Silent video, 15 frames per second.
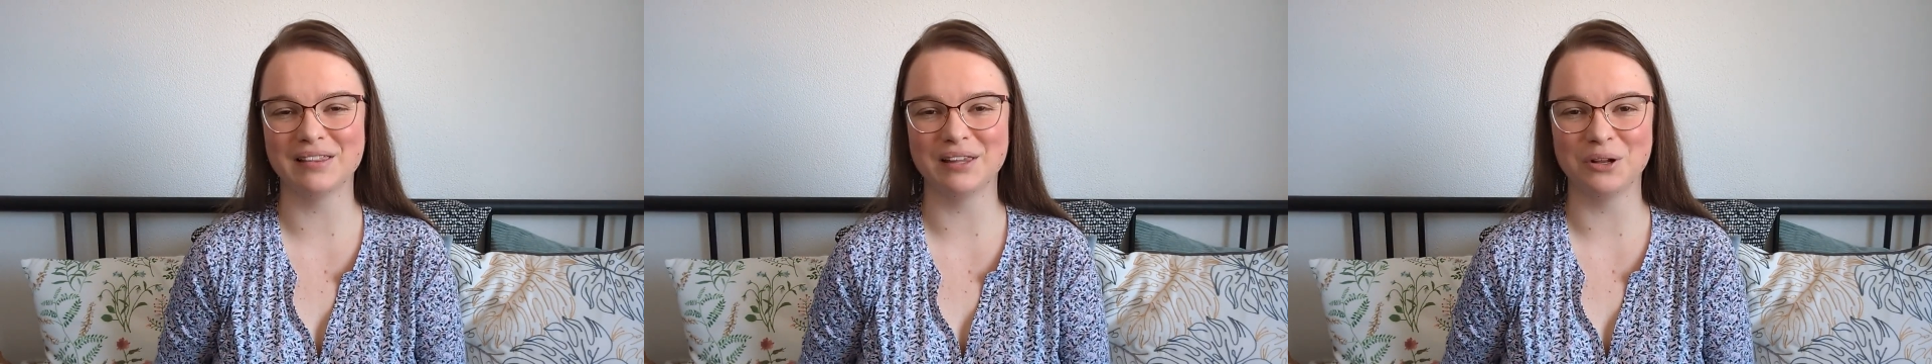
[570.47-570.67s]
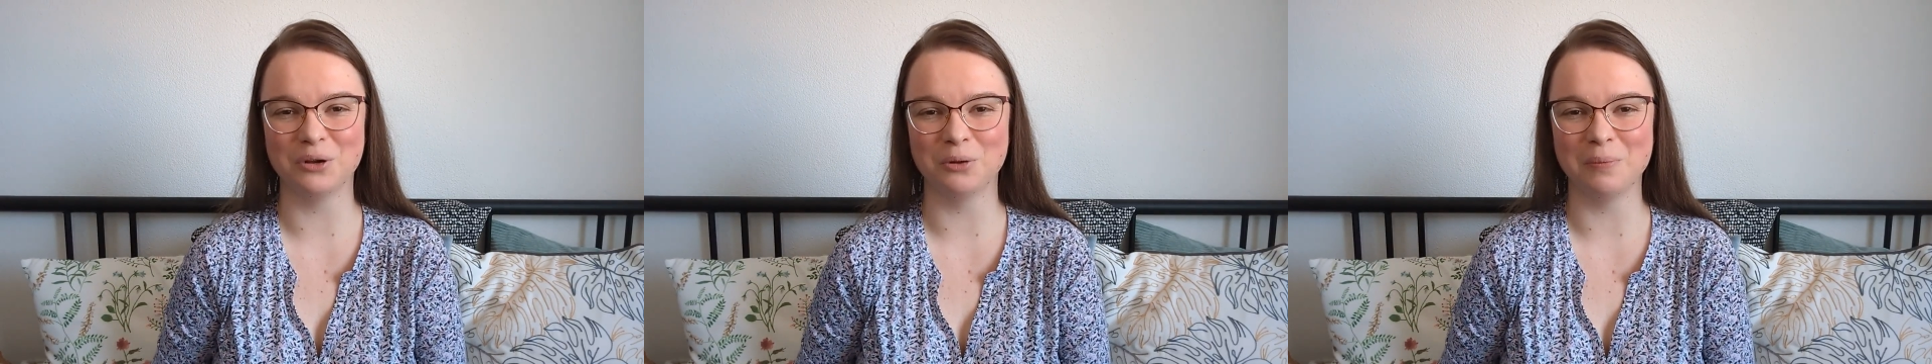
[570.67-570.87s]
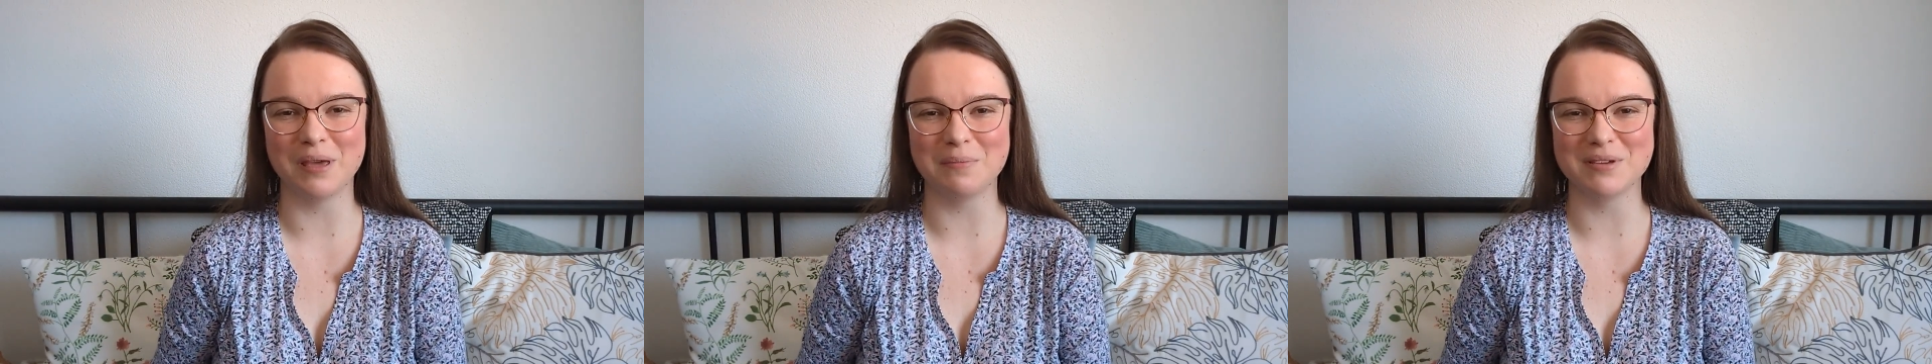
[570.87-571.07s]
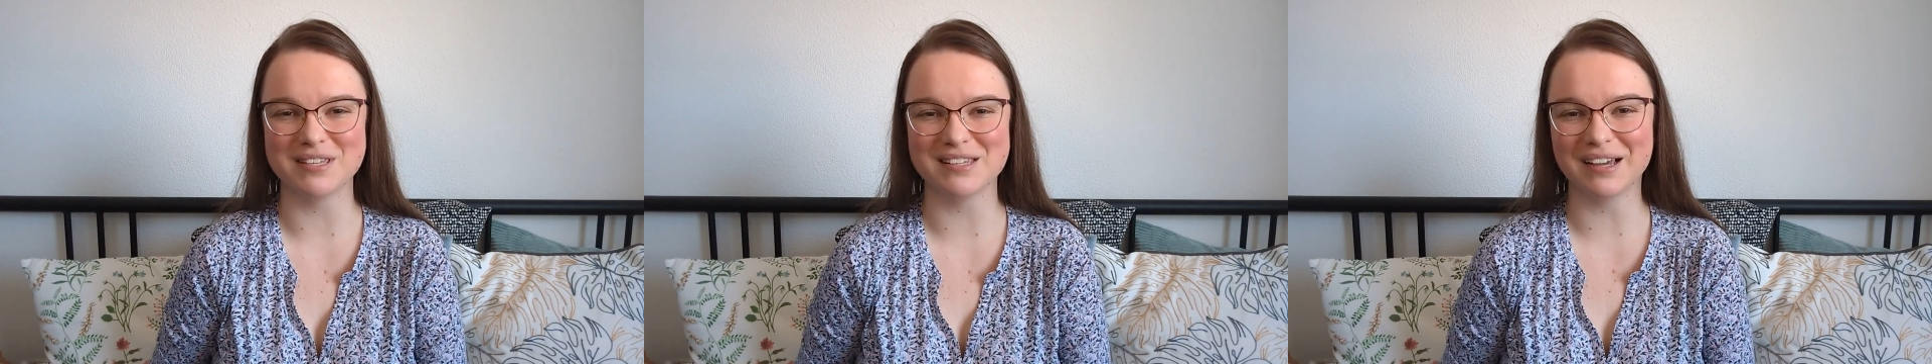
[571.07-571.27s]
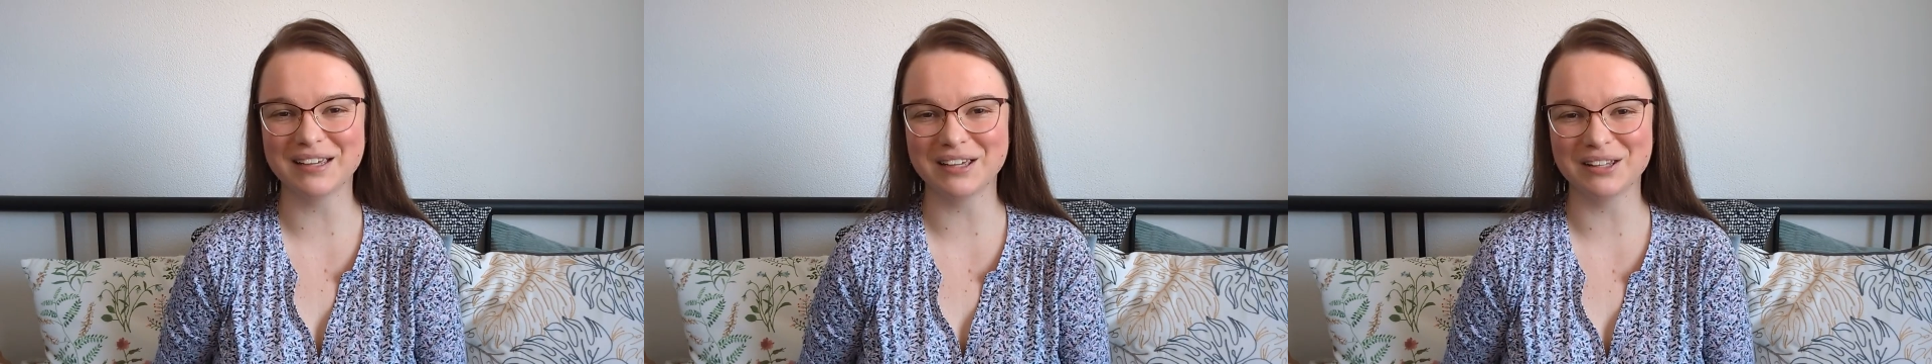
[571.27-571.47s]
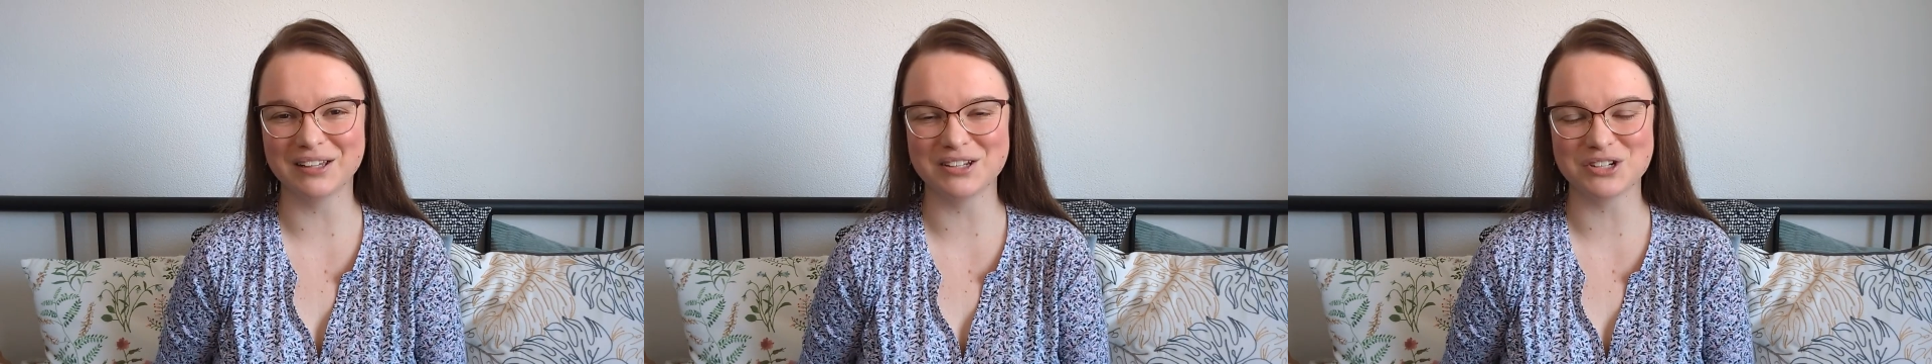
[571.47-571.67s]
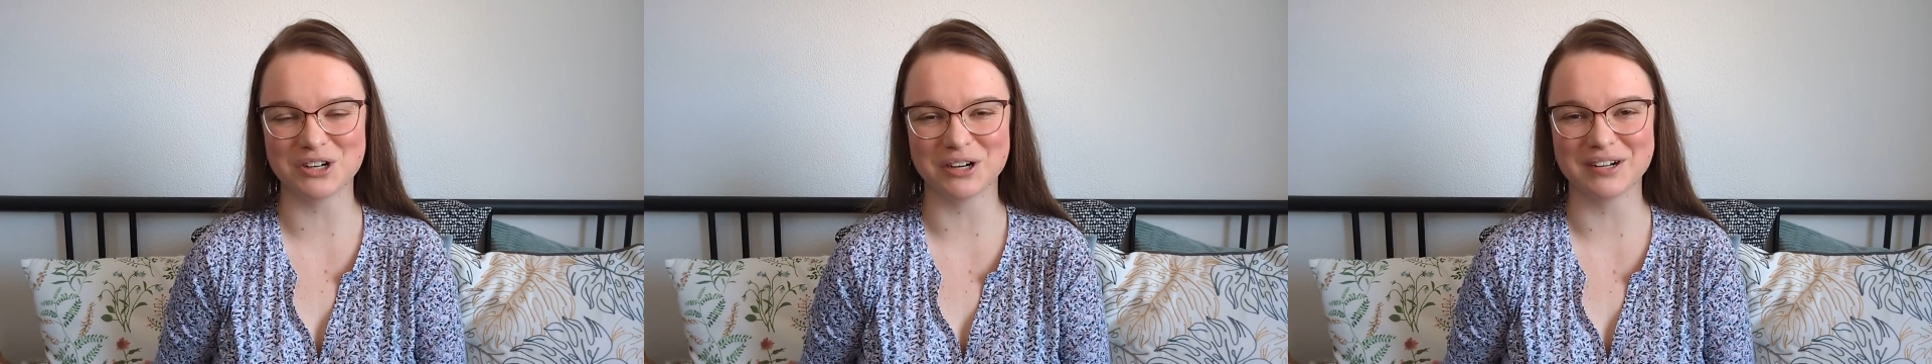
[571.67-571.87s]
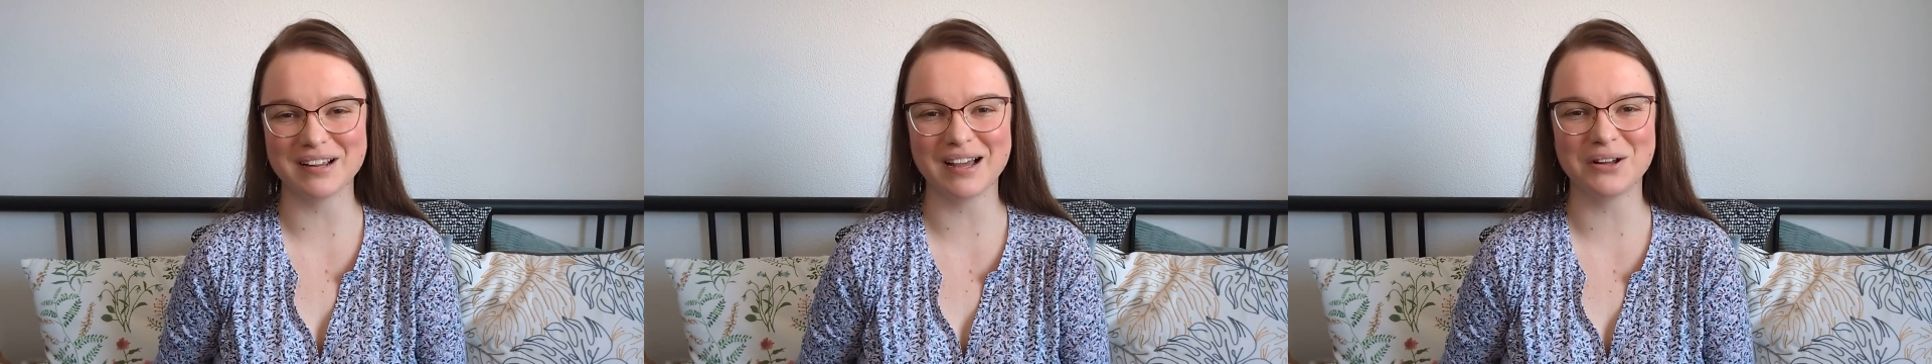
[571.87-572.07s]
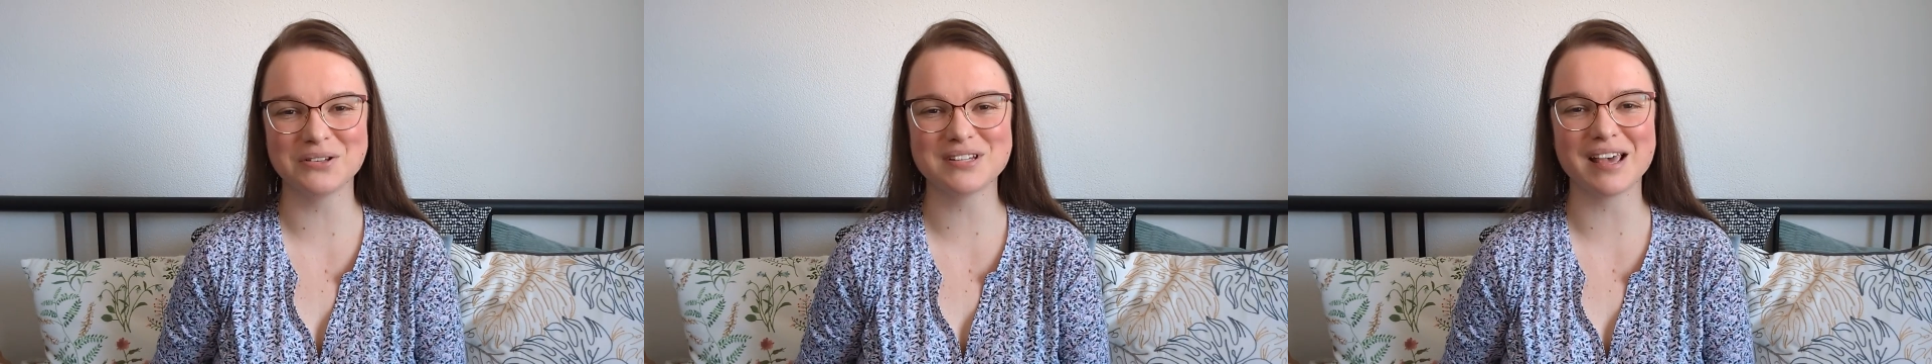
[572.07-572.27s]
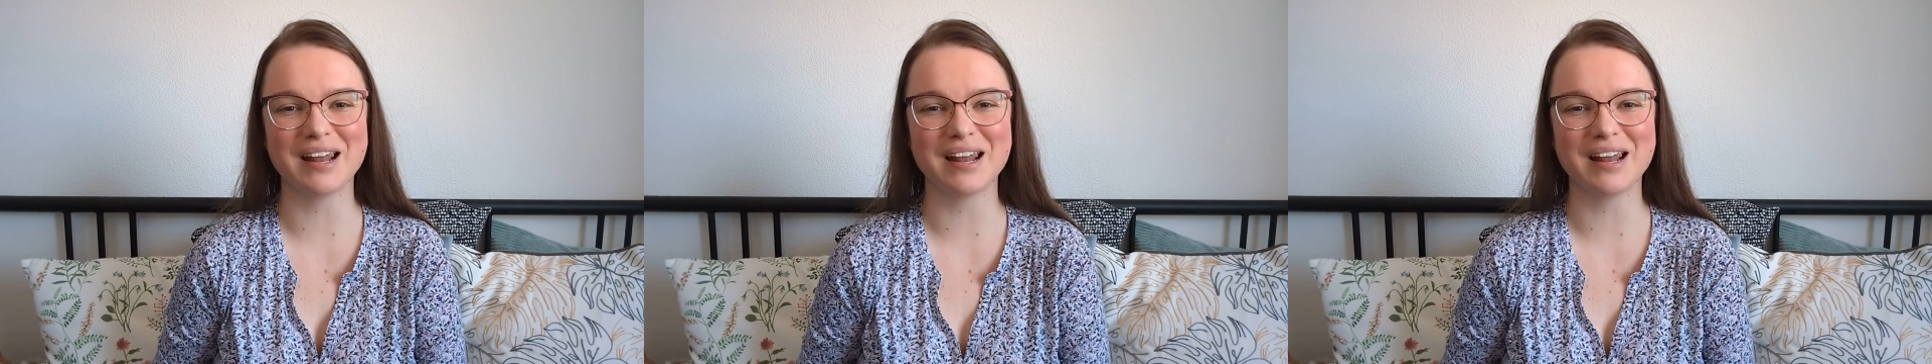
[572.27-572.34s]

little baby succulent turned out,